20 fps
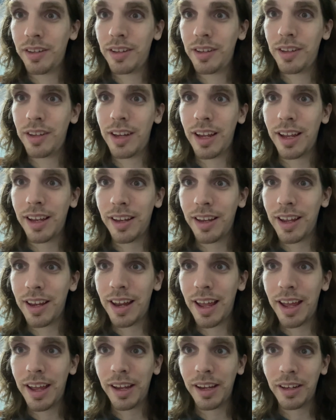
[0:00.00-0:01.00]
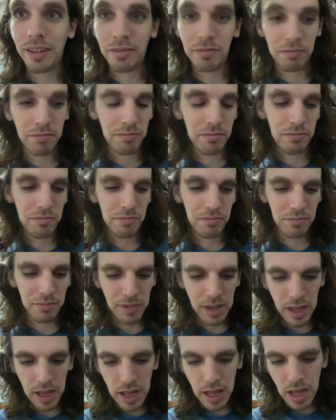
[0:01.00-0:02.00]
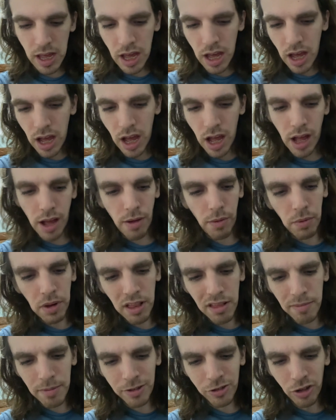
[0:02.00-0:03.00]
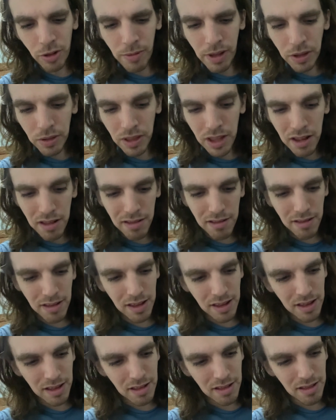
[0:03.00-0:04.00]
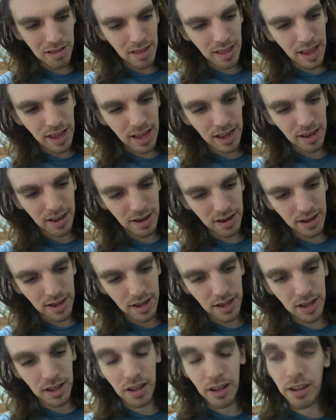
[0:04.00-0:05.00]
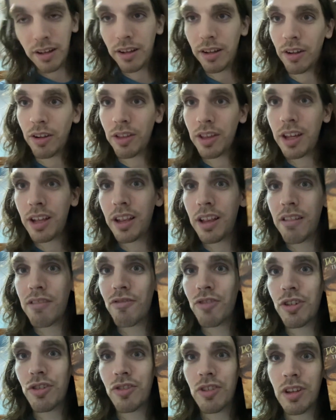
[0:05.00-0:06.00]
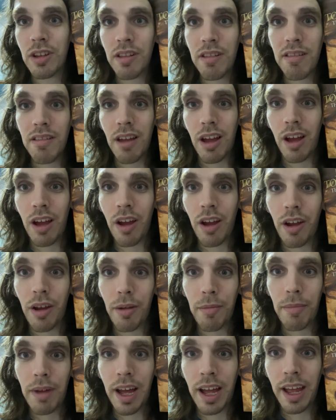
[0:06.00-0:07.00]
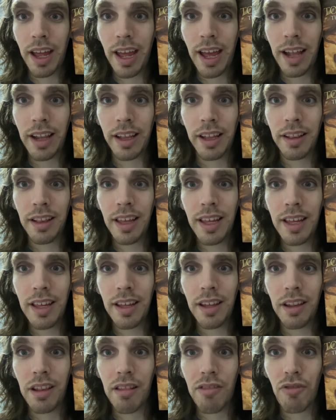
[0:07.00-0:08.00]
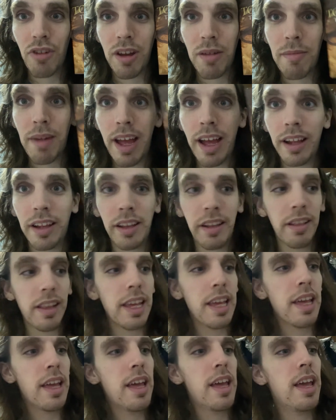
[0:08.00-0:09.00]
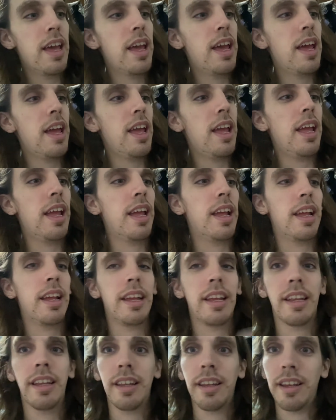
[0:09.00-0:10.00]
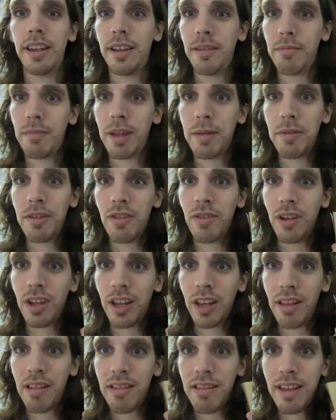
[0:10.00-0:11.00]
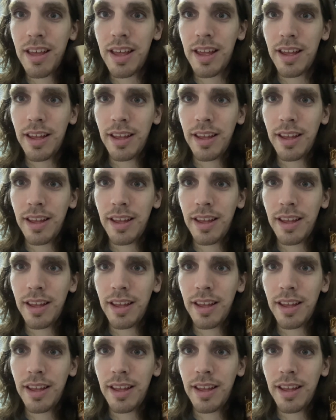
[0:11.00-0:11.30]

$11.99. What's special about this is that all the illustrations are by Alan Lee, illustrated by Alan Lee, and maybe you can see